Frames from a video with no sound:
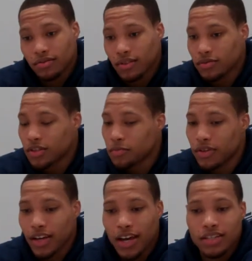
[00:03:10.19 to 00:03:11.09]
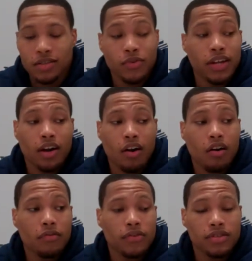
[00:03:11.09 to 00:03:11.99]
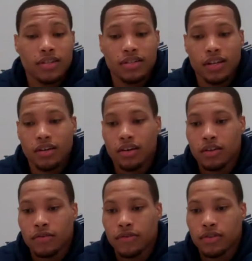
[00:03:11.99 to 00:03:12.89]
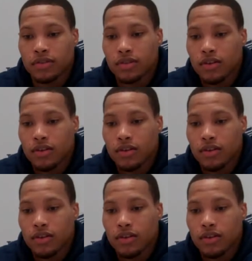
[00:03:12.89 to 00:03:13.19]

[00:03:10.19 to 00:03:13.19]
It was communication, and we let our offense dictate our defense,